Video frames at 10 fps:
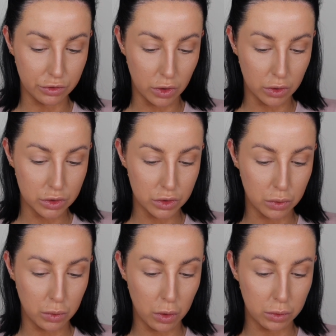also,
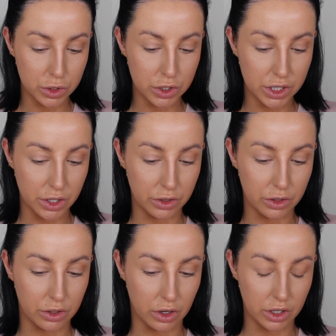what would you tell
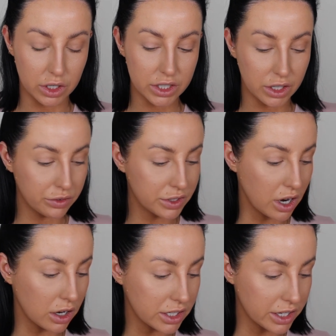your younger self
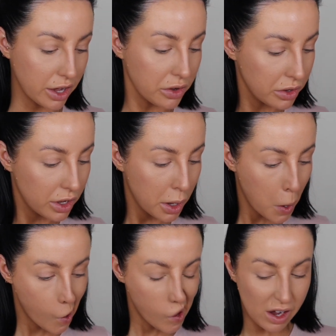starting out?
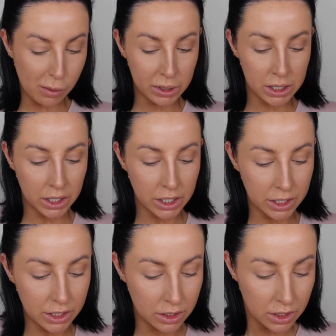I mean, I
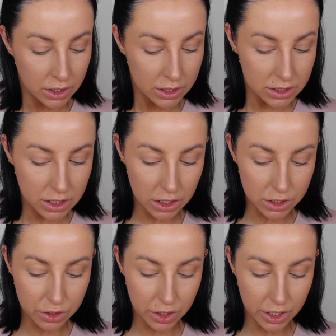kind of
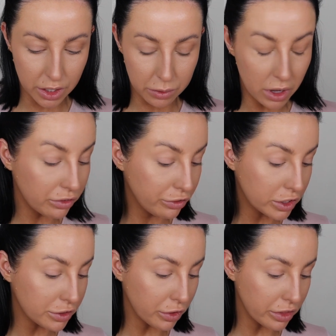touched on it a wee.
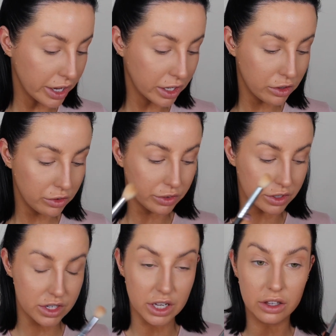First of all, thank you for
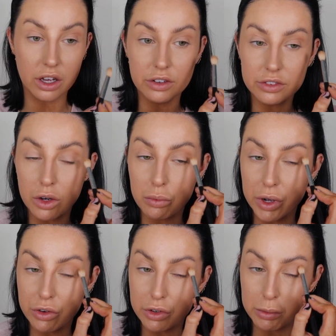saying that I've done
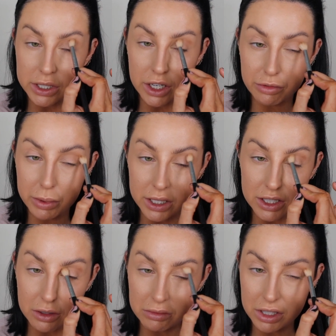well for myself, because
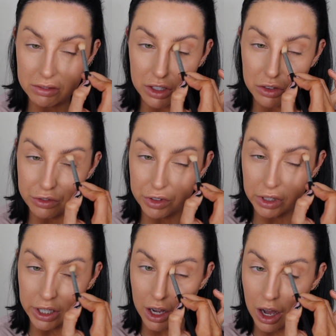sometimes I don't feel
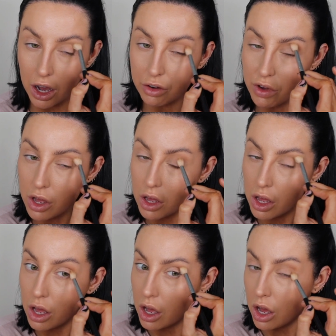like I have.
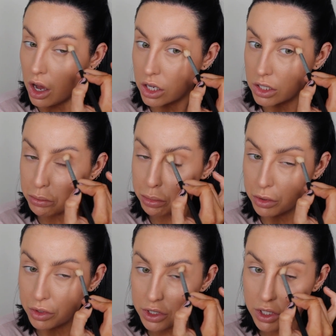I
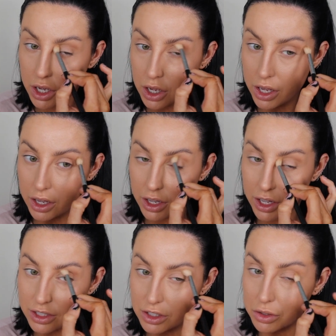suppose
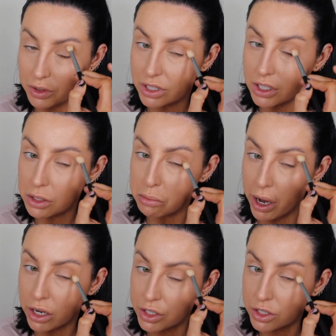it's so easy to
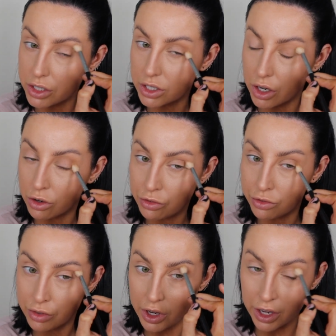bash
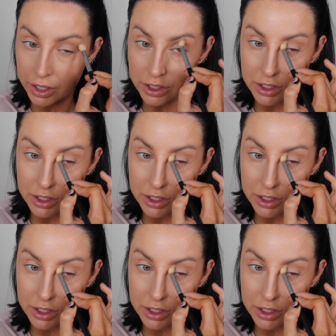yourself, and